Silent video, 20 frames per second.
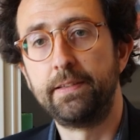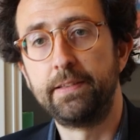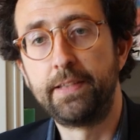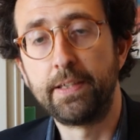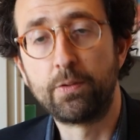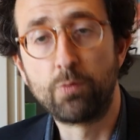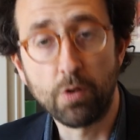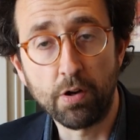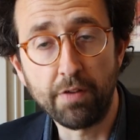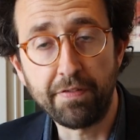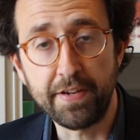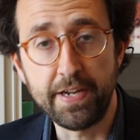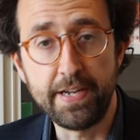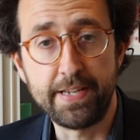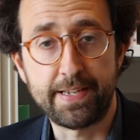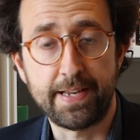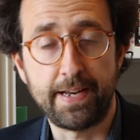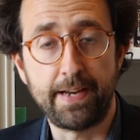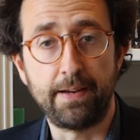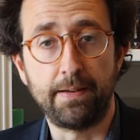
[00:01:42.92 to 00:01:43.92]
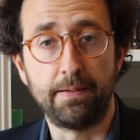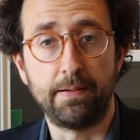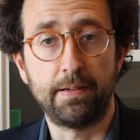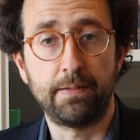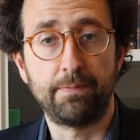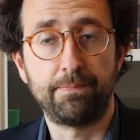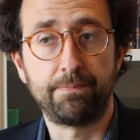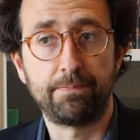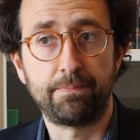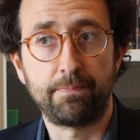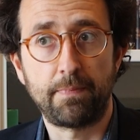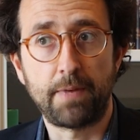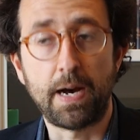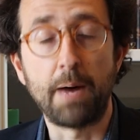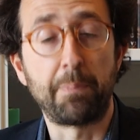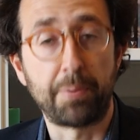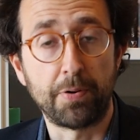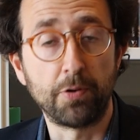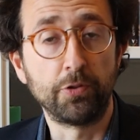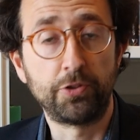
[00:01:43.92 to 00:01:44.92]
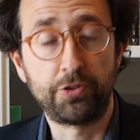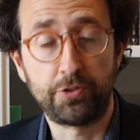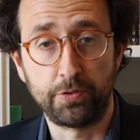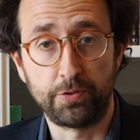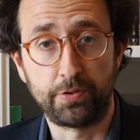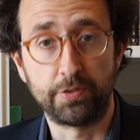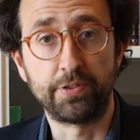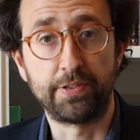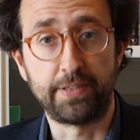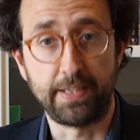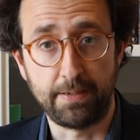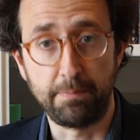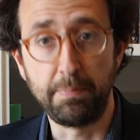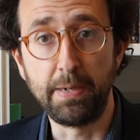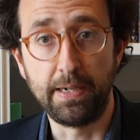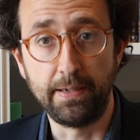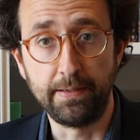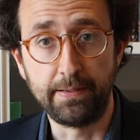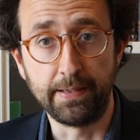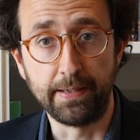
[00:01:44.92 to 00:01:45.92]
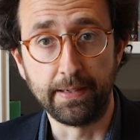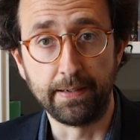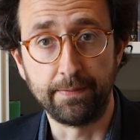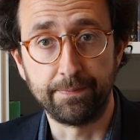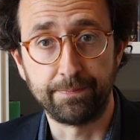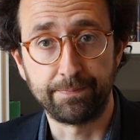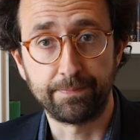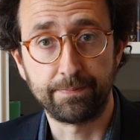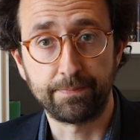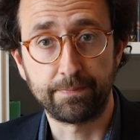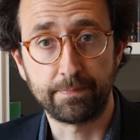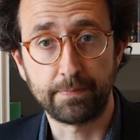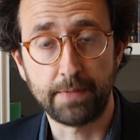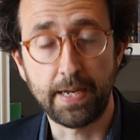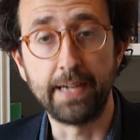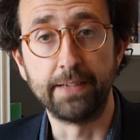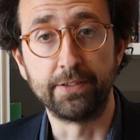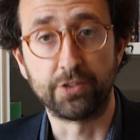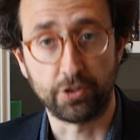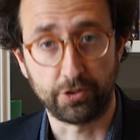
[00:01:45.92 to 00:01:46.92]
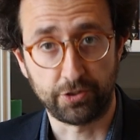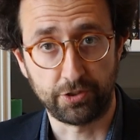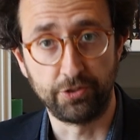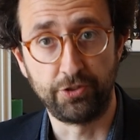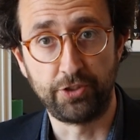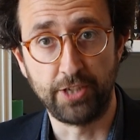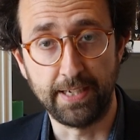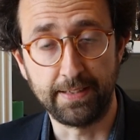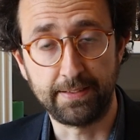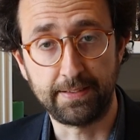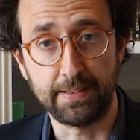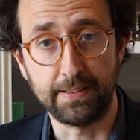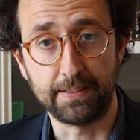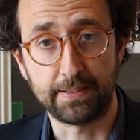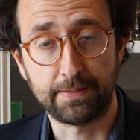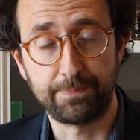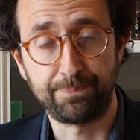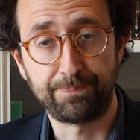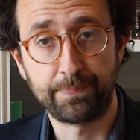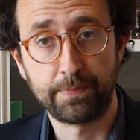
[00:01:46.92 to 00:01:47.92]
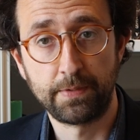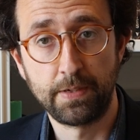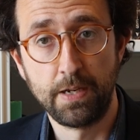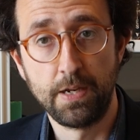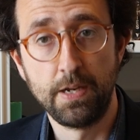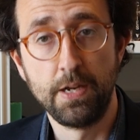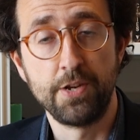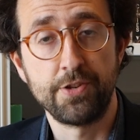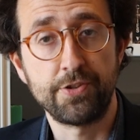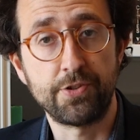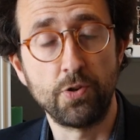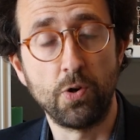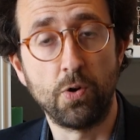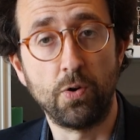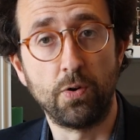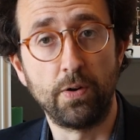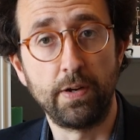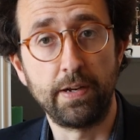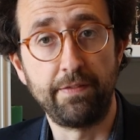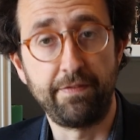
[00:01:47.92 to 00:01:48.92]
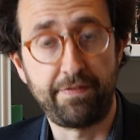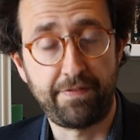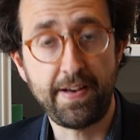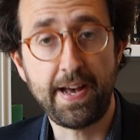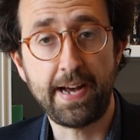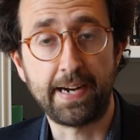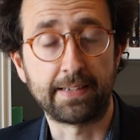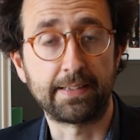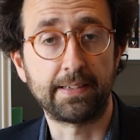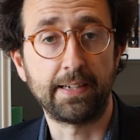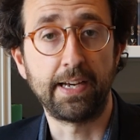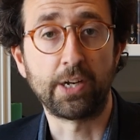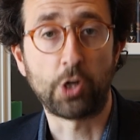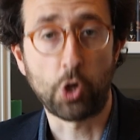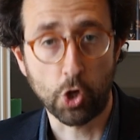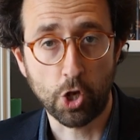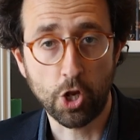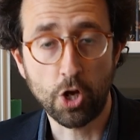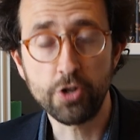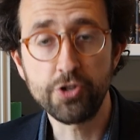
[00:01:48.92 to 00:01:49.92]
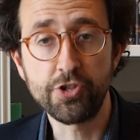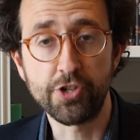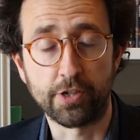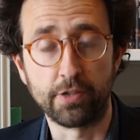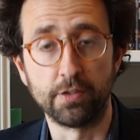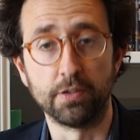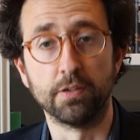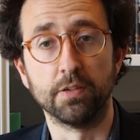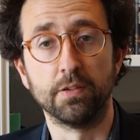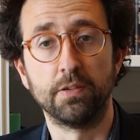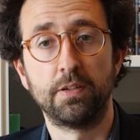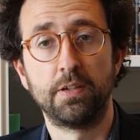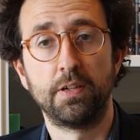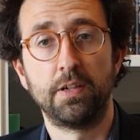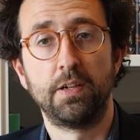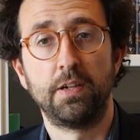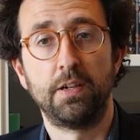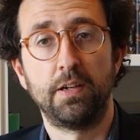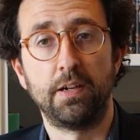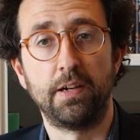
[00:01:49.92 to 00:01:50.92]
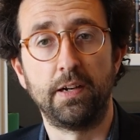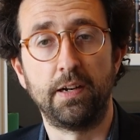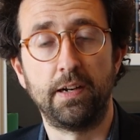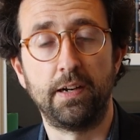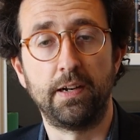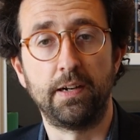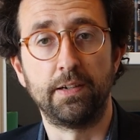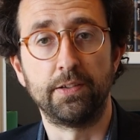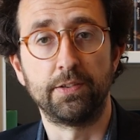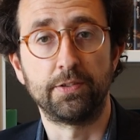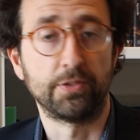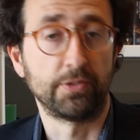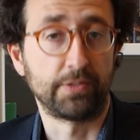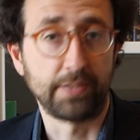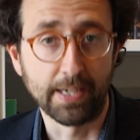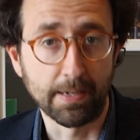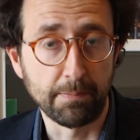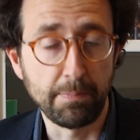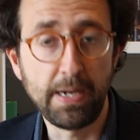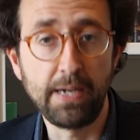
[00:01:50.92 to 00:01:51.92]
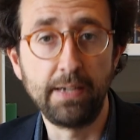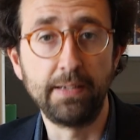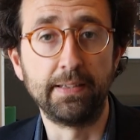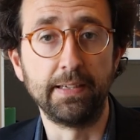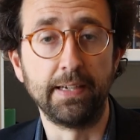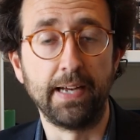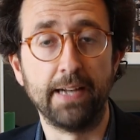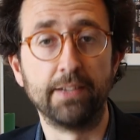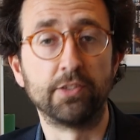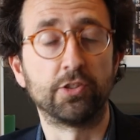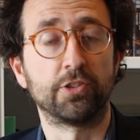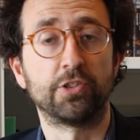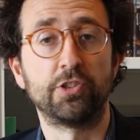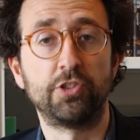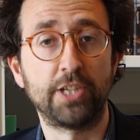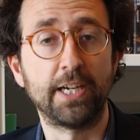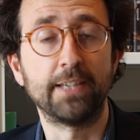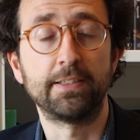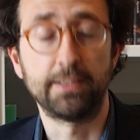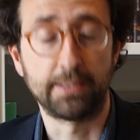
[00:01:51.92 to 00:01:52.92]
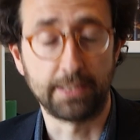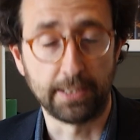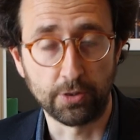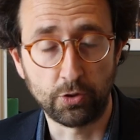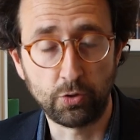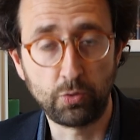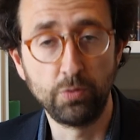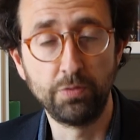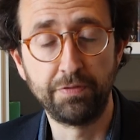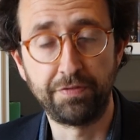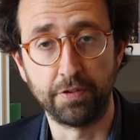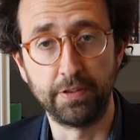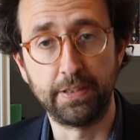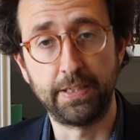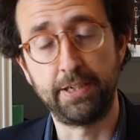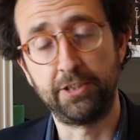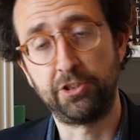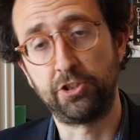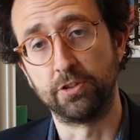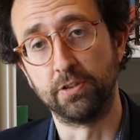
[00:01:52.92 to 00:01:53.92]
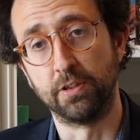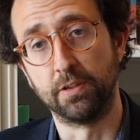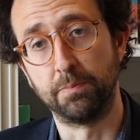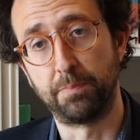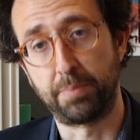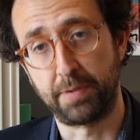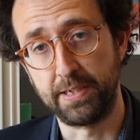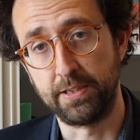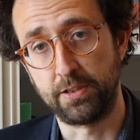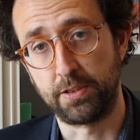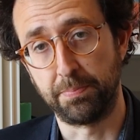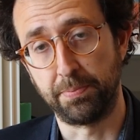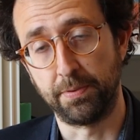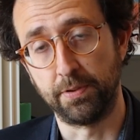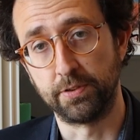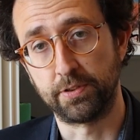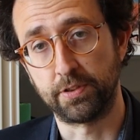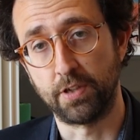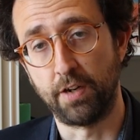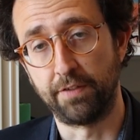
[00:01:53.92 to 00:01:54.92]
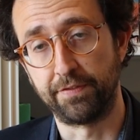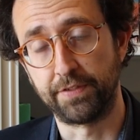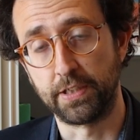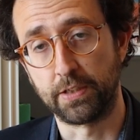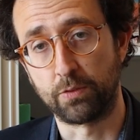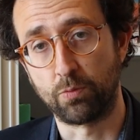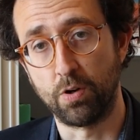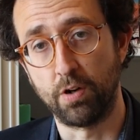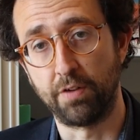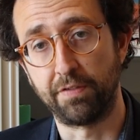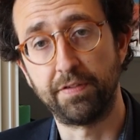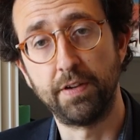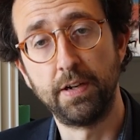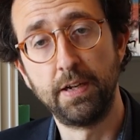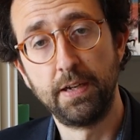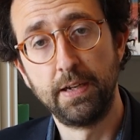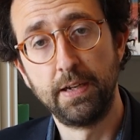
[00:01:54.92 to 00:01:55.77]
Degrowth is an approach to sustainability and social justice. So, in fact, ecological sustainability and social justice are two foundational principles of degrowth,